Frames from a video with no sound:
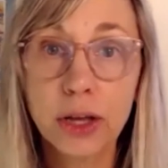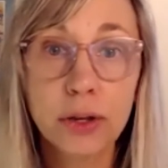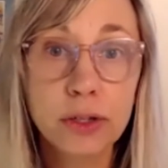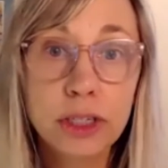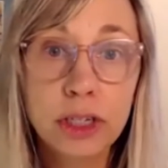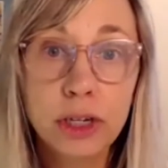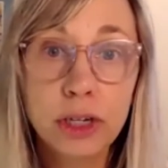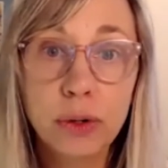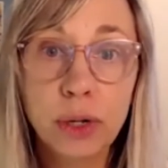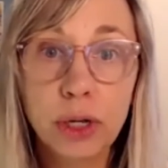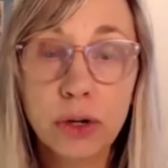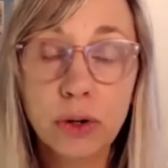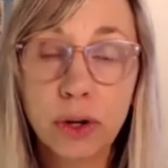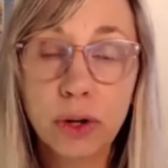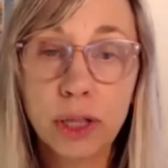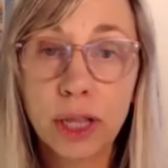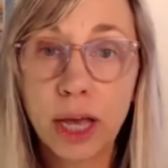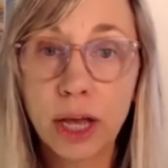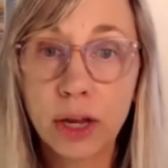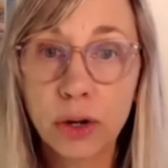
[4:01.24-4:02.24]
during an
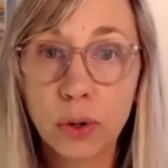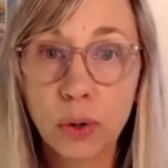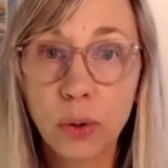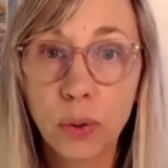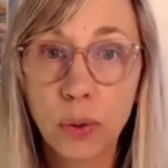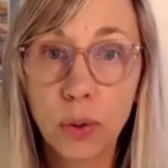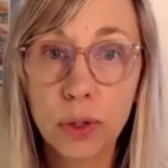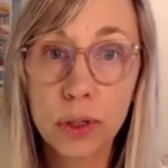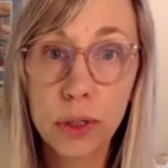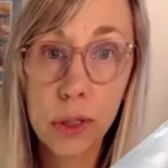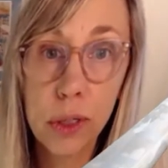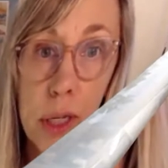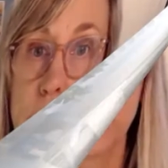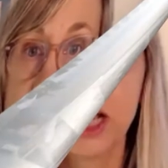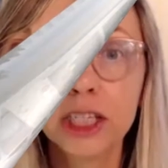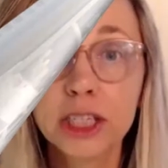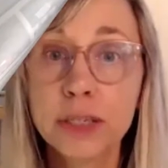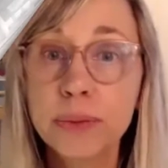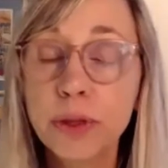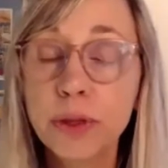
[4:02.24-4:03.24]
online course.
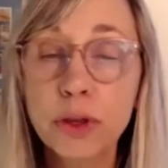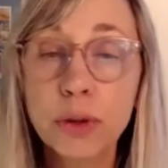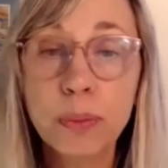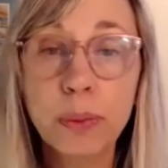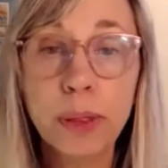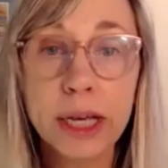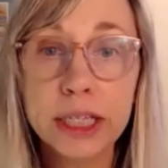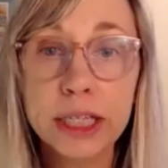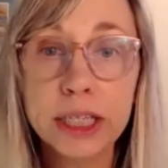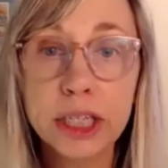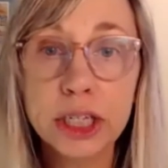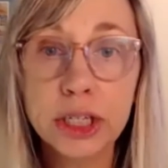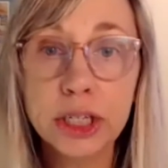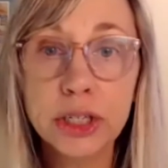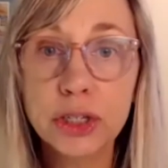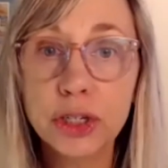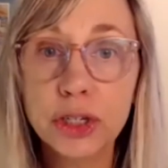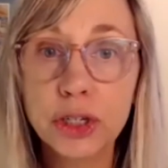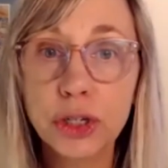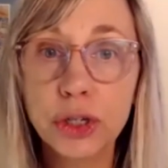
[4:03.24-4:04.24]
Some other places
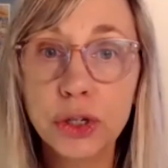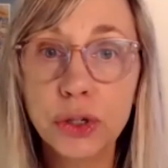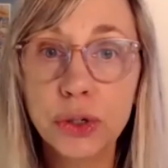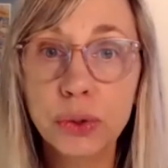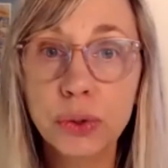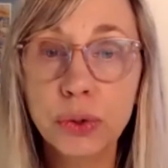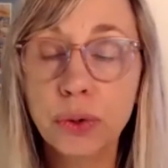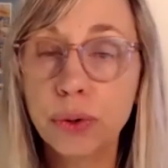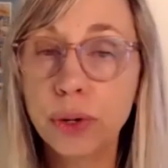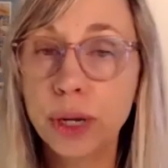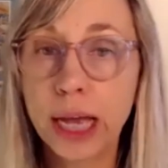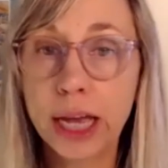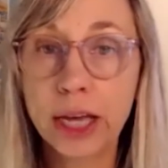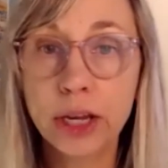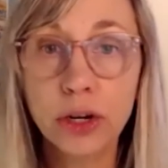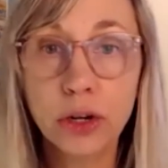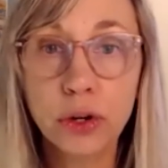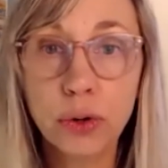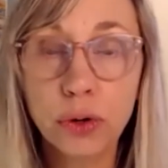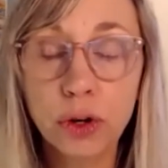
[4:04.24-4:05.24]
to create
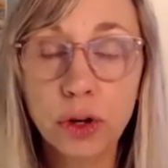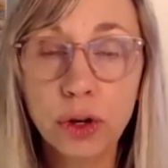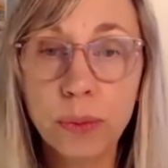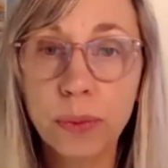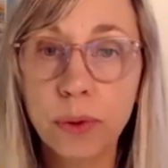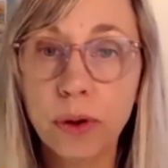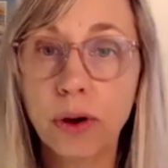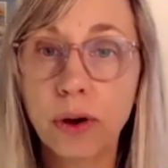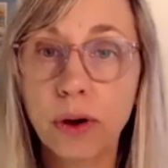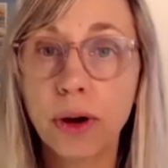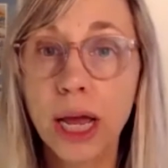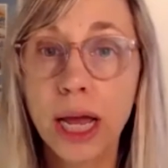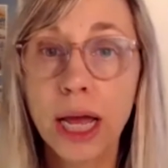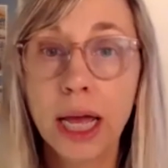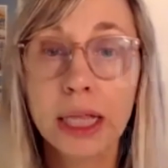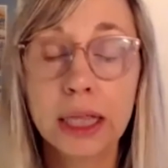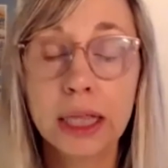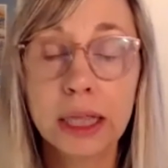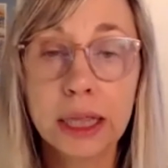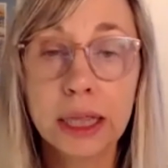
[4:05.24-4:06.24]
a group are
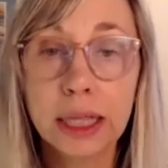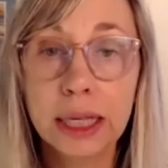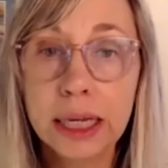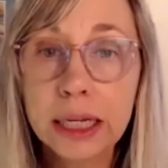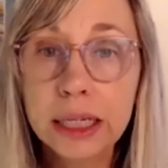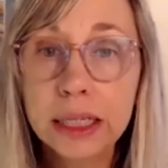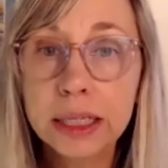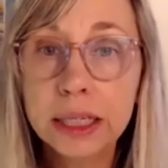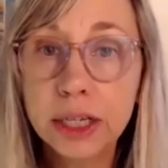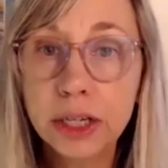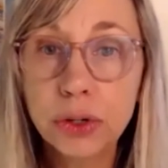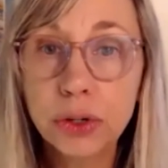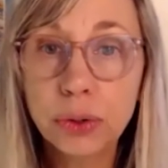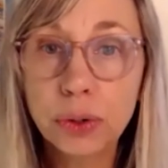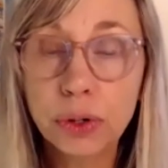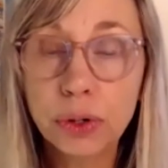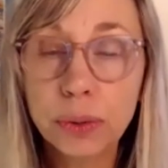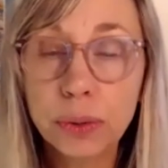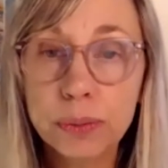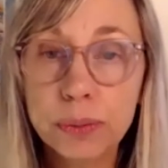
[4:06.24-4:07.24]
LinkedIn
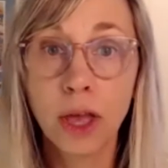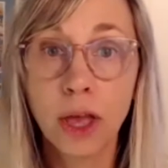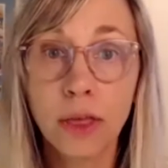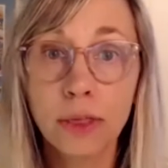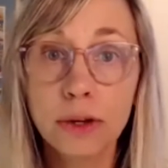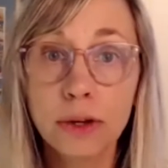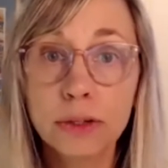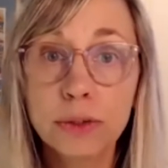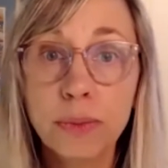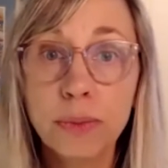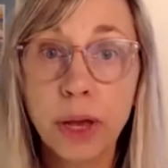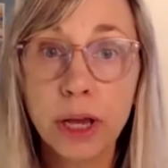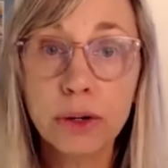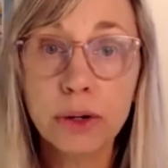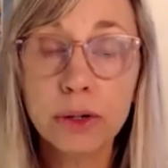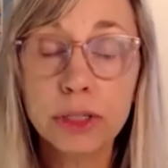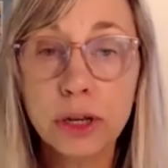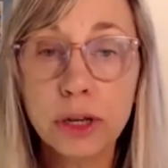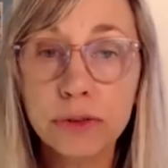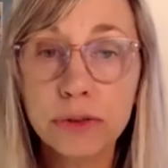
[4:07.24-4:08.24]
groups. There's
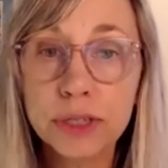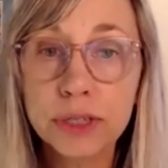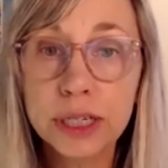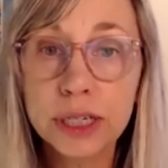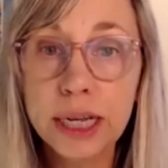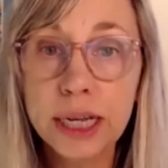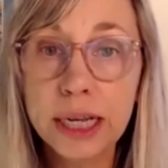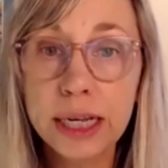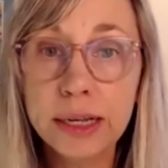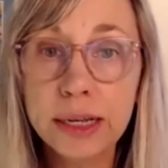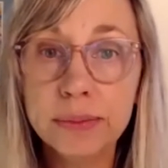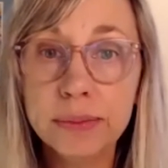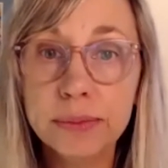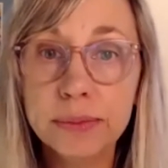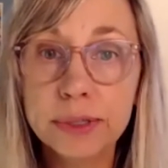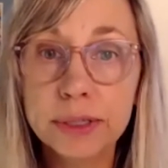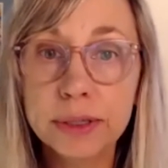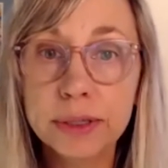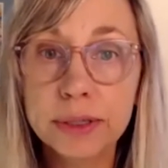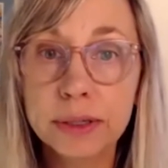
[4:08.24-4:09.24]
Microsoft
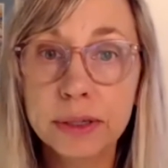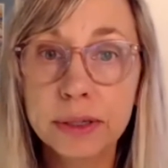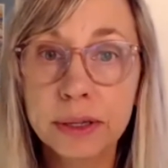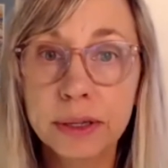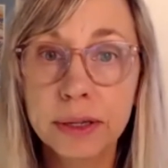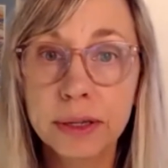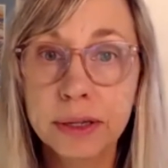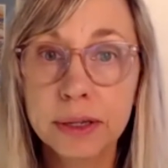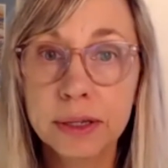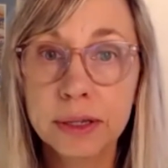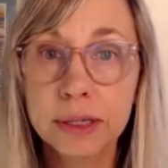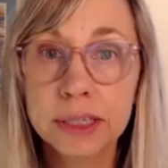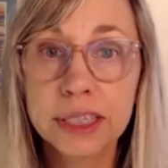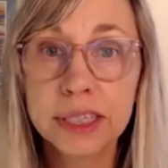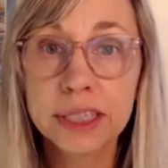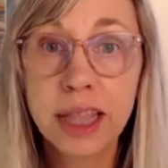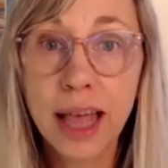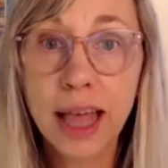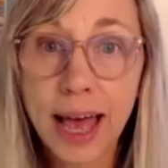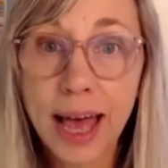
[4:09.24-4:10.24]
Teams,
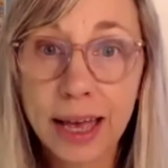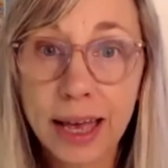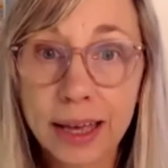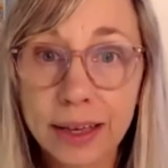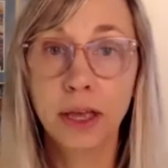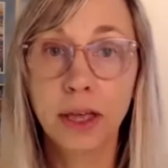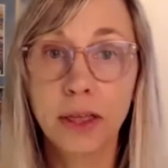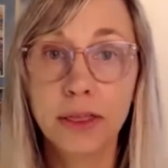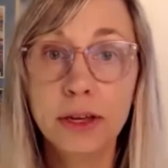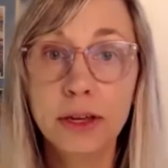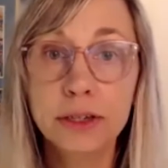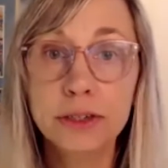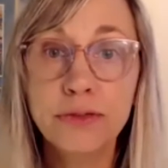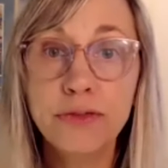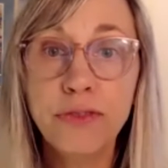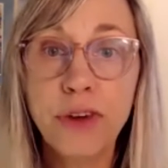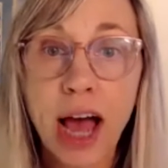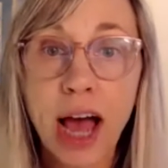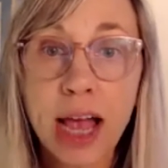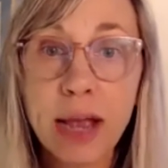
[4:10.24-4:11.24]
Slack, there's
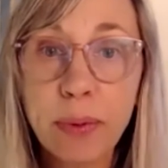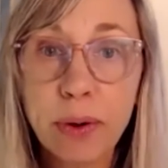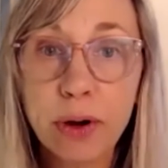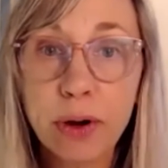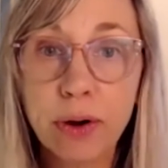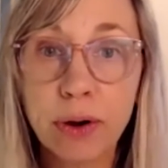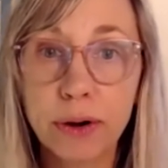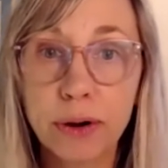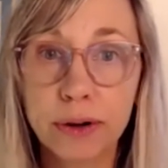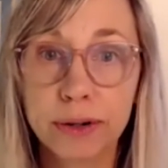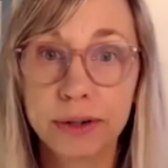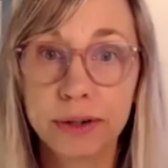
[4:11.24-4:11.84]
Viber,